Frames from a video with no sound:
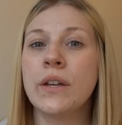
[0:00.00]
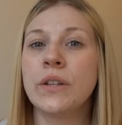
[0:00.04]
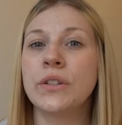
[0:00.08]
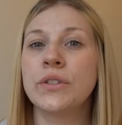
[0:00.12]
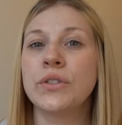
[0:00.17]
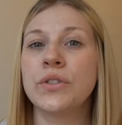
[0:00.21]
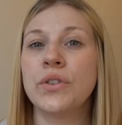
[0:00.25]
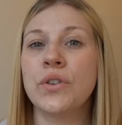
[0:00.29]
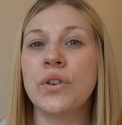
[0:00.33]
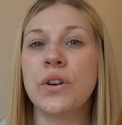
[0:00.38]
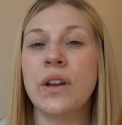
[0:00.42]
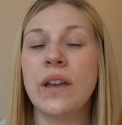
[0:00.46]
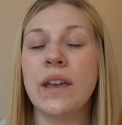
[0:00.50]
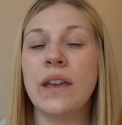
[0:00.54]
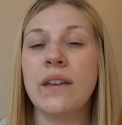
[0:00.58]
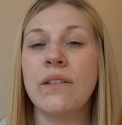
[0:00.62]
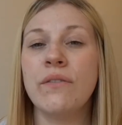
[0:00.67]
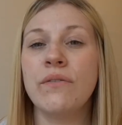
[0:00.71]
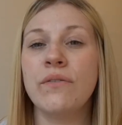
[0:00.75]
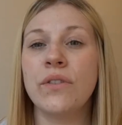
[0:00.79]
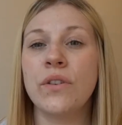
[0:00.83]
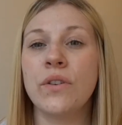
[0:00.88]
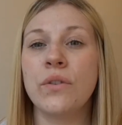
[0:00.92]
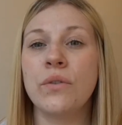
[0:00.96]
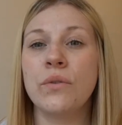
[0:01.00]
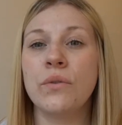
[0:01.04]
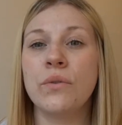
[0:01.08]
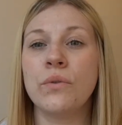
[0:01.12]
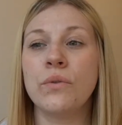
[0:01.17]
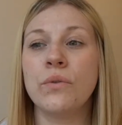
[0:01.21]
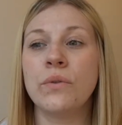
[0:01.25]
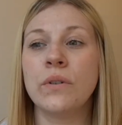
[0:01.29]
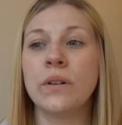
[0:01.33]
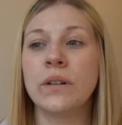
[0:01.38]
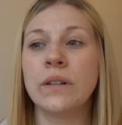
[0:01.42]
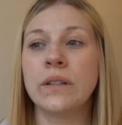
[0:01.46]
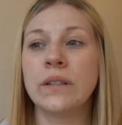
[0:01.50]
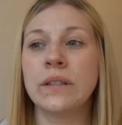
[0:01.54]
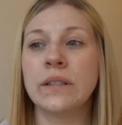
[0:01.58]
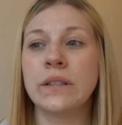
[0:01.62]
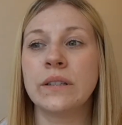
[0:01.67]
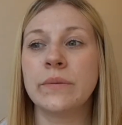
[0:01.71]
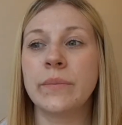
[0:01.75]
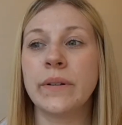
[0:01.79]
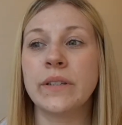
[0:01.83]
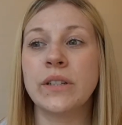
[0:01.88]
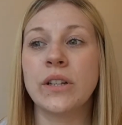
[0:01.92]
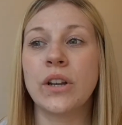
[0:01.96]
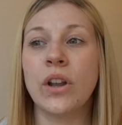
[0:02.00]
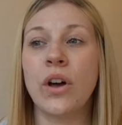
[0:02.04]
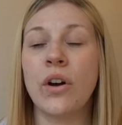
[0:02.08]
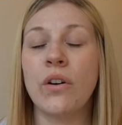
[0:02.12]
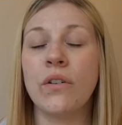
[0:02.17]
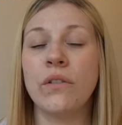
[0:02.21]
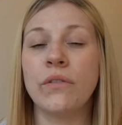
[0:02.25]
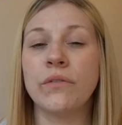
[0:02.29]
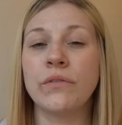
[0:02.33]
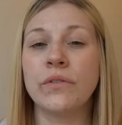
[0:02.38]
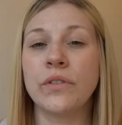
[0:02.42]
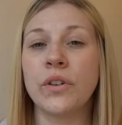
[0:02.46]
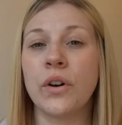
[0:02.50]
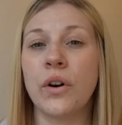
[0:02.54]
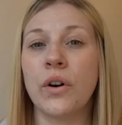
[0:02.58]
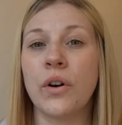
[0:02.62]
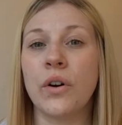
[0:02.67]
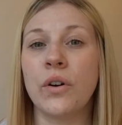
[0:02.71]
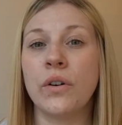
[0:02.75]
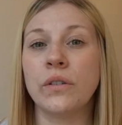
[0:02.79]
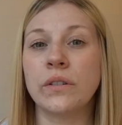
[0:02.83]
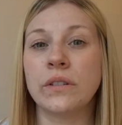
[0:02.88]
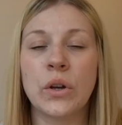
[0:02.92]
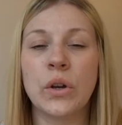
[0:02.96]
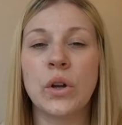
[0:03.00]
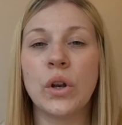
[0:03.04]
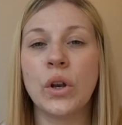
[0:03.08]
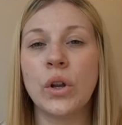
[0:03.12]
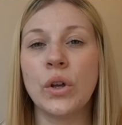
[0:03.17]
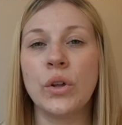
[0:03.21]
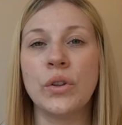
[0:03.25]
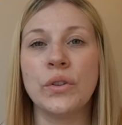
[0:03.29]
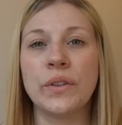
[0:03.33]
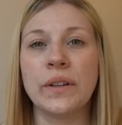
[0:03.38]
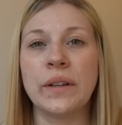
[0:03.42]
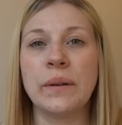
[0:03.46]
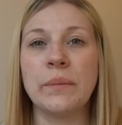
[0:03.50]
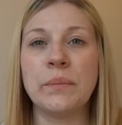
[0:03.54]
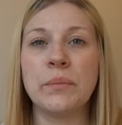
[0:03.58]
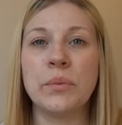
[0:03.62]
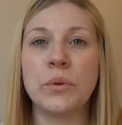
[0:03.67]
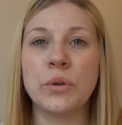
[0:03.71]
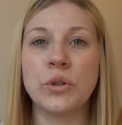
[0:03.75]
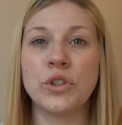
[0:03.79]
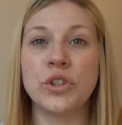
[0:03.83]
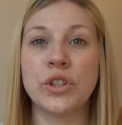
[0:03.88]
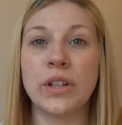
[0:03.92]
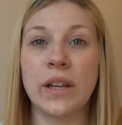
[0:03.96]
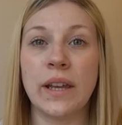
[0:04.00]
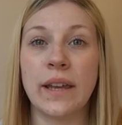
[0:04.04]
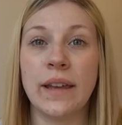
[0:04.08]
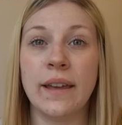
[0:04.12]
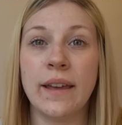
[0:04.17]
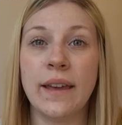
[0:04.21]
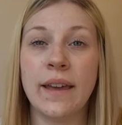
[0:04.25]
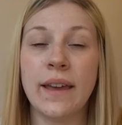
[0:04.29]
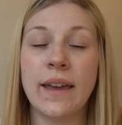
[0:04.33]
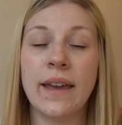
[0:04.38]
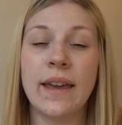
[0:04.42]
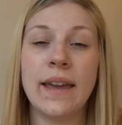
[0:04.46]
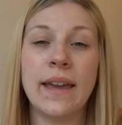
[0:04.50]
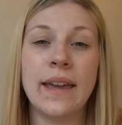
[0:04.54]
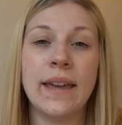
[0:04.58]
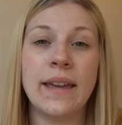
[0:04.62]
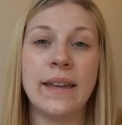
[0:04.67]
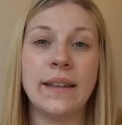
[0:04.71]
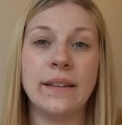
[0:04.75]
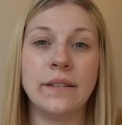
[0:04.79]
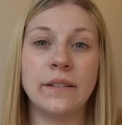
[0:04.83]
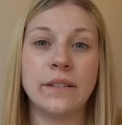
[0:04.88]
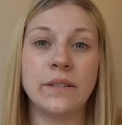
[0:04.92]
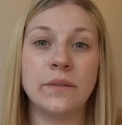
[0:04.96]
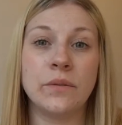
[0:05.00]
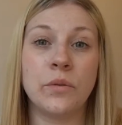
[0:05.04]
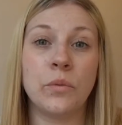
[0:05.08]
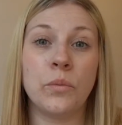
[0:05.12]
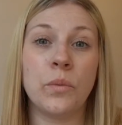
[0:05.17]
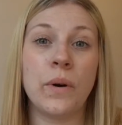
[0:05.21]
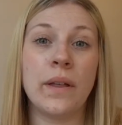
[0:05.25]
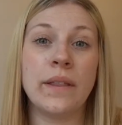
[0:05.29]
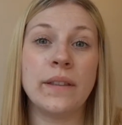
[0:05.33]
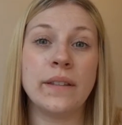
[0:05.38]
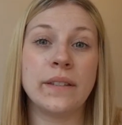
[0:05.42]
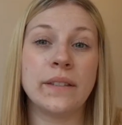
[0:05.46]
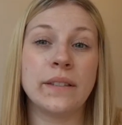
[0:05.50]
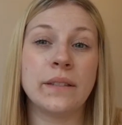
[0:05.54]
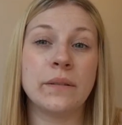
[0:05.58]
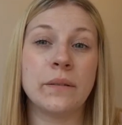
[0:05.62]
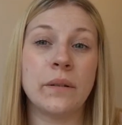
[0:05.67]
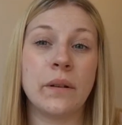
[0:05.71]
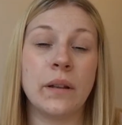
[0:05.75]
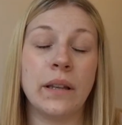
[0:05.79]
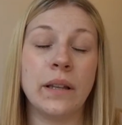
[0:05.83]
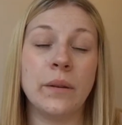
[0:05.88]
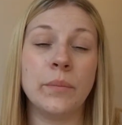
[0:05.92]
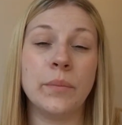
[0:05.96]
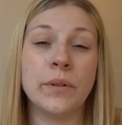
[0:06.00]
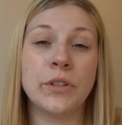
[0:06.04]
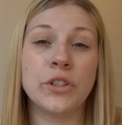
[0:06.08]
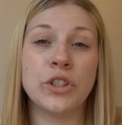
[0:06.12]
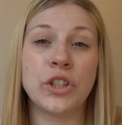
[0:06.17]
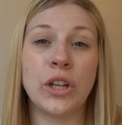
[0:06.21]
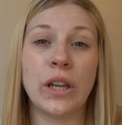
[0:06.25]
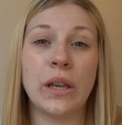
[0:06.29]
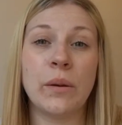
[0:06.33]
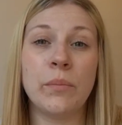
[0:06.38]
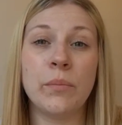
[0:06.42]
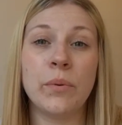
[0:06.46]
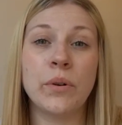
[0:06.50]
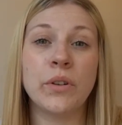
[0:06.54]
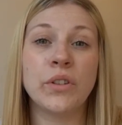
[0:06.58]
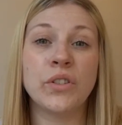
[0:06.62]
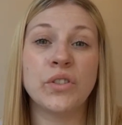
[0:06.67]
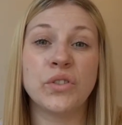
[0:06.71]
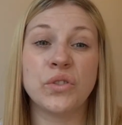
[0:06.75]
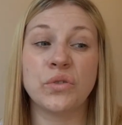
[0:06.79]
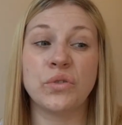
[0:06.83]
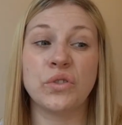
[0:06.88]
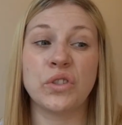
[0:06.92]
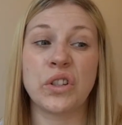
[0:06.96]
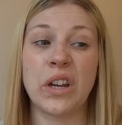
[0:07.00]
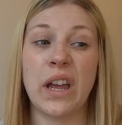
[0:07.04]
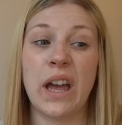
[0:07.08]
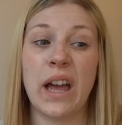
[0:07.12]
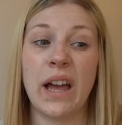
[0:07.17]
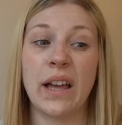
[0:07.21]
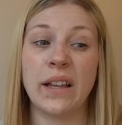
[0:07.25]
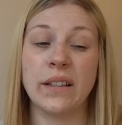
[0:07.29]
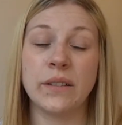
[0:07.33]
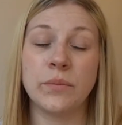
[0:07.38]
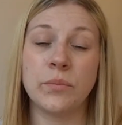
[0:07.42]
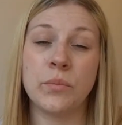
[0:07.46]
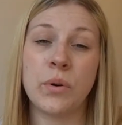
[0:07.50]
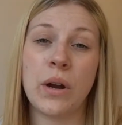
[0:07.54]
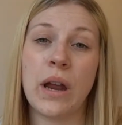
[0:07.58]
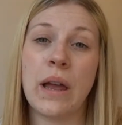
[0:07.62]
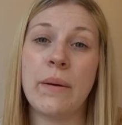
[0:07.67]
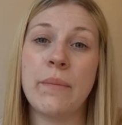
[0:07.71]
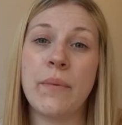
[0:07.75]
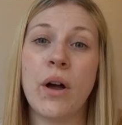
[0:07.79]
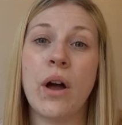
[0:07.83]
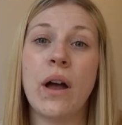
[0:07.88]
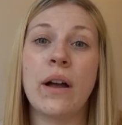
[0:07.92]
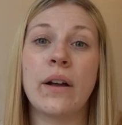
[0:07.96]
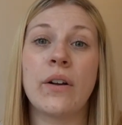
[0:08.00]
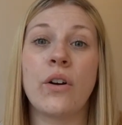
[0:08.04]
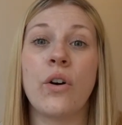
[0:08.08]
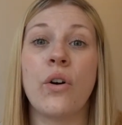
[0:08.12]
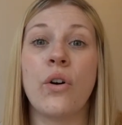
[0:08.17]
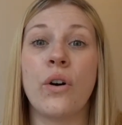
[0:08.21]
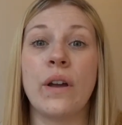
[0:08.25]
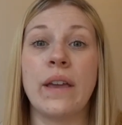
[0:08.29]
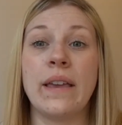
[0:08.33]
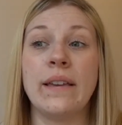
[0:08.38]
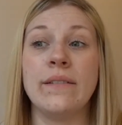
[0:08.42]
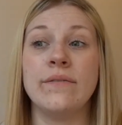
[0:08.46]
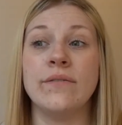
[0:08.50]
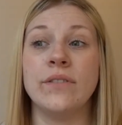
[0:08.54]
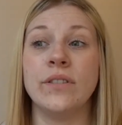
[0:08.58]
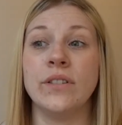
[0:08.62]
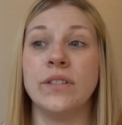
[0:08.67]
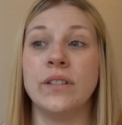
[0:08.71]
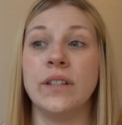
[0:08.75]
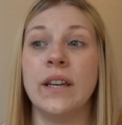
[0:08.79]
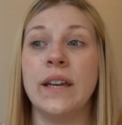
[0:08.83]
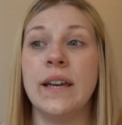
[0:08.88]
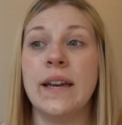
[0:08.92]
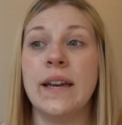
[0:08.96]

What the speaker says: So if you spend a lot of your clothing budget in somewhere that's a little bit cheaper, such as Primark, or even